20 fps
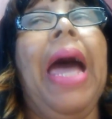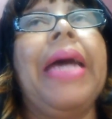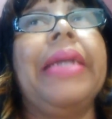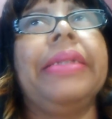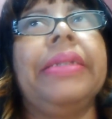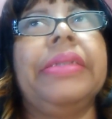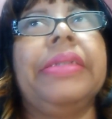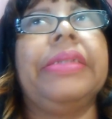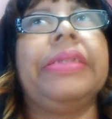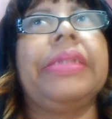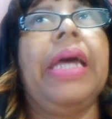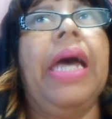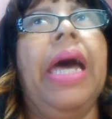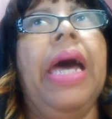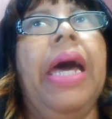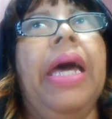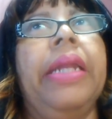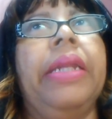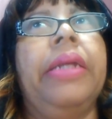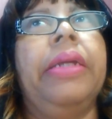
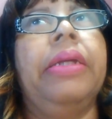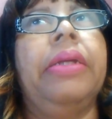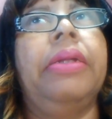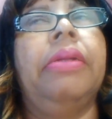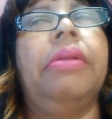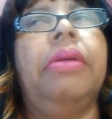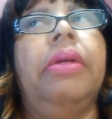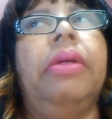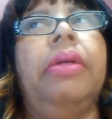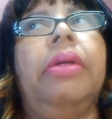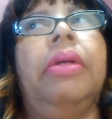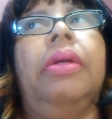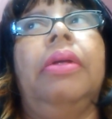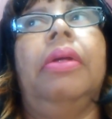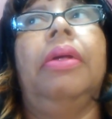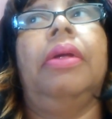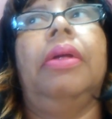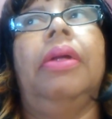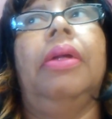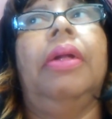decided
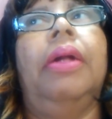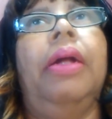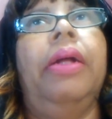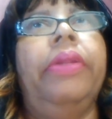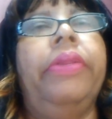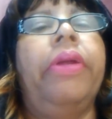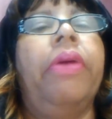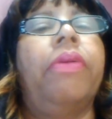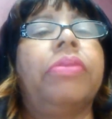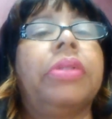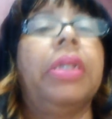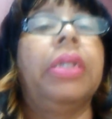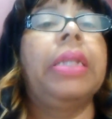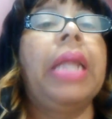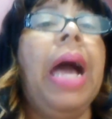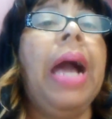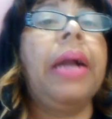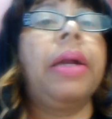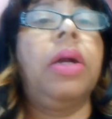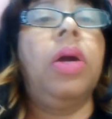there was a
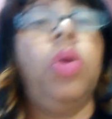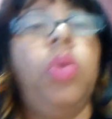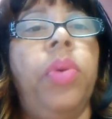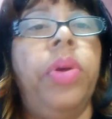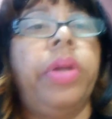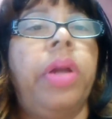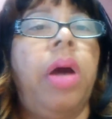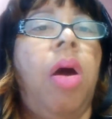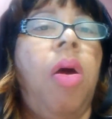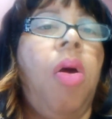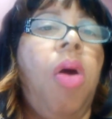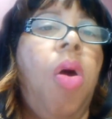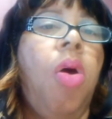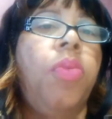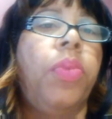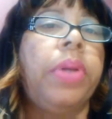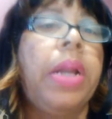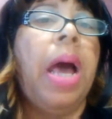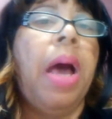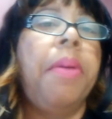lot going
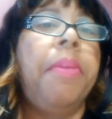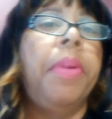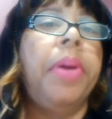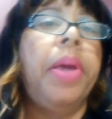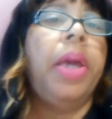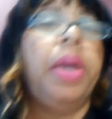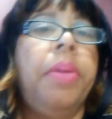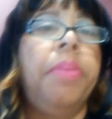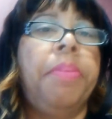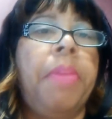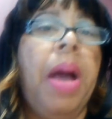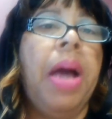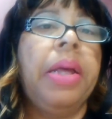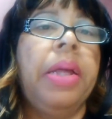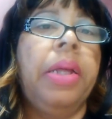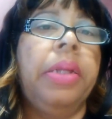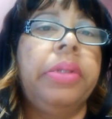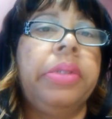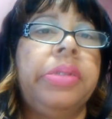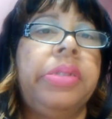on when I made
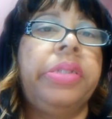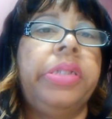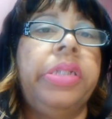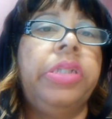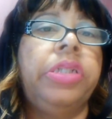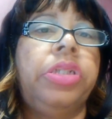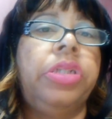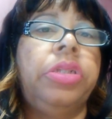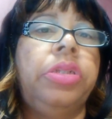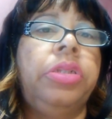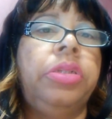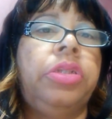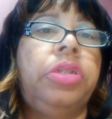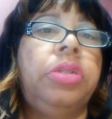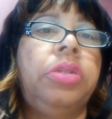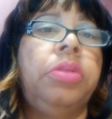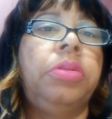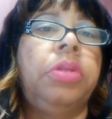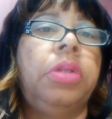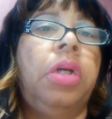my decision
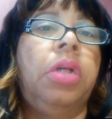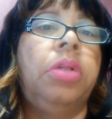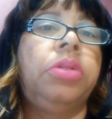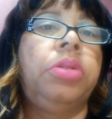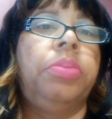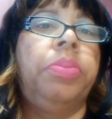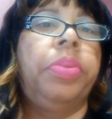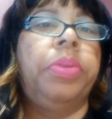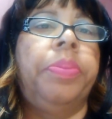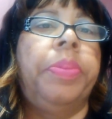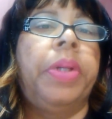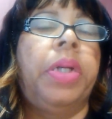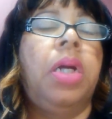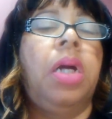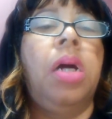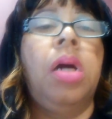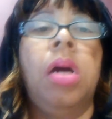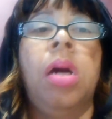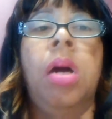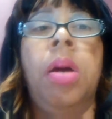to
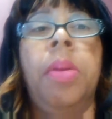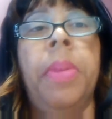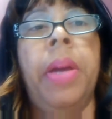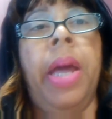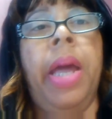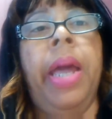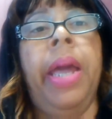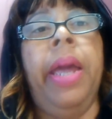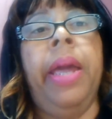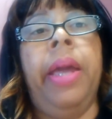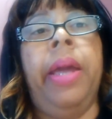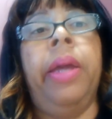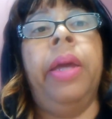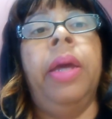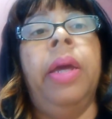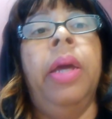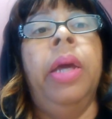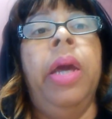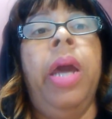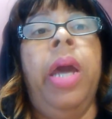become
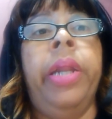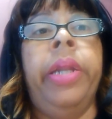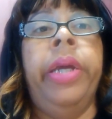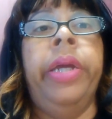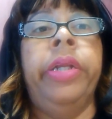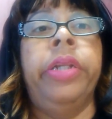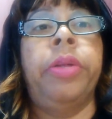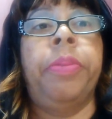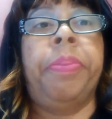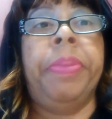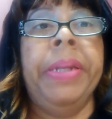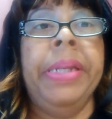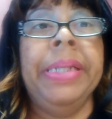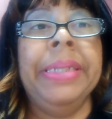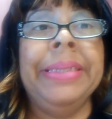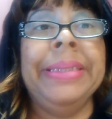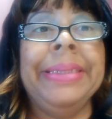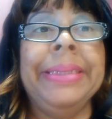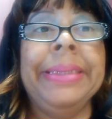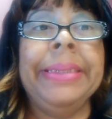an
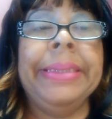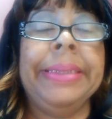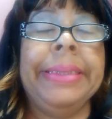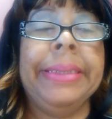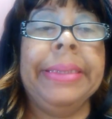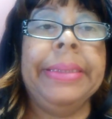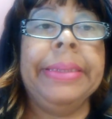independent.